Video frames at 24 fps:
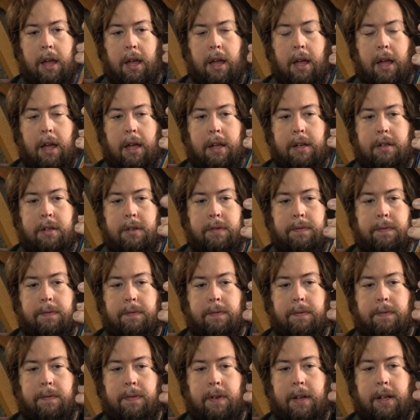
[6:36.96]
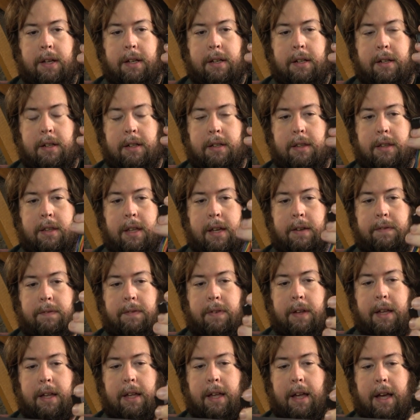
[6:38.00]
and you'll find that
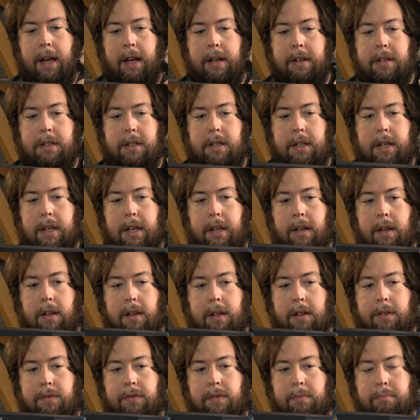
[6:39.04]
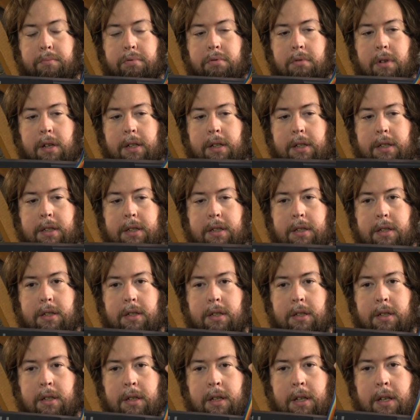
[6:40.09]
they're actually half the
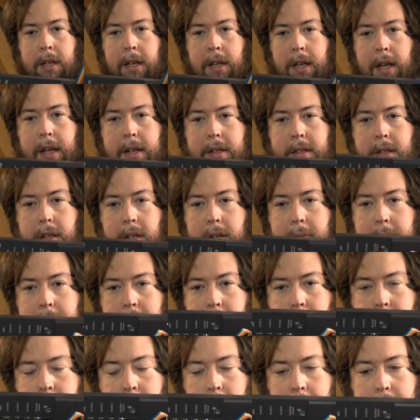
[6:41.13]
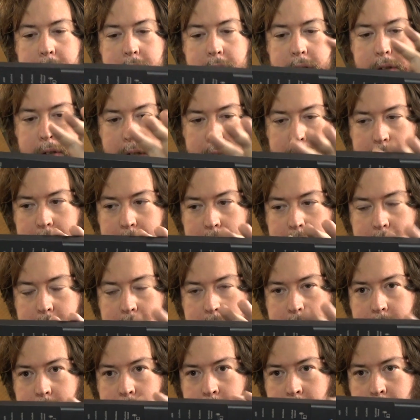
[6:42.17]
price at times of the actual
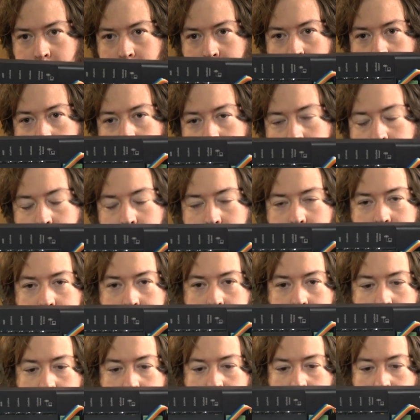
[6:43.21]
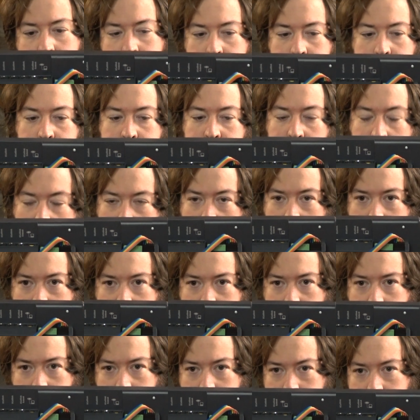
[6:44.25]
ECOS block detection. You don't have the
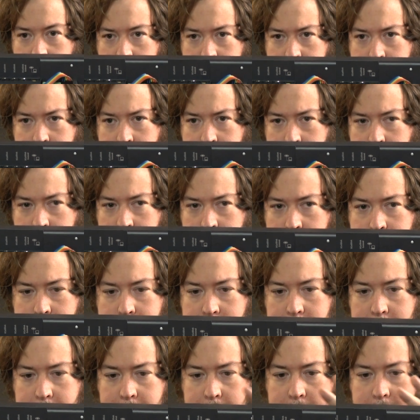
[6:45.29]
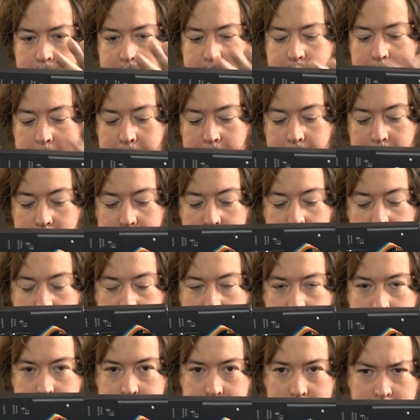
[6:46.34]
full functionality of some of the
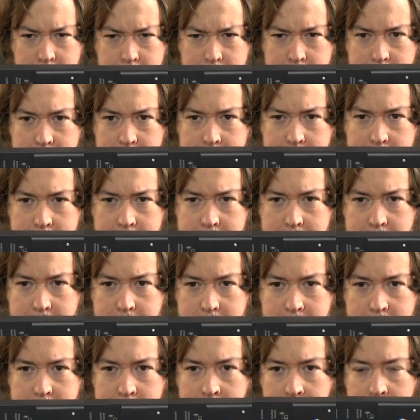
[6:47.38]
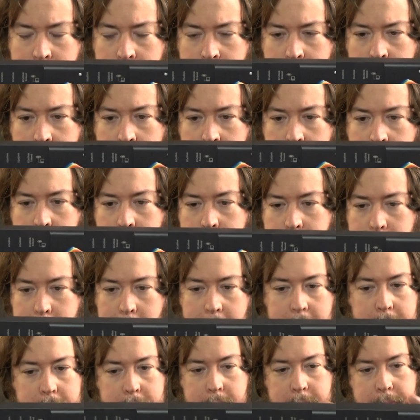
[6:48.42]
ECOS block detections,
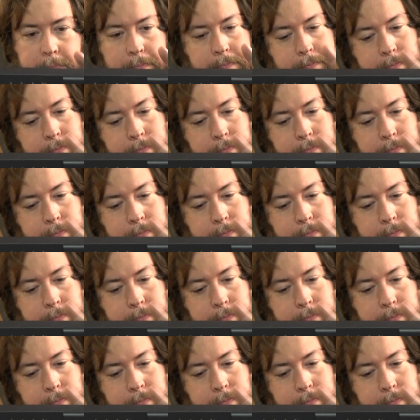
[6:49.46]
but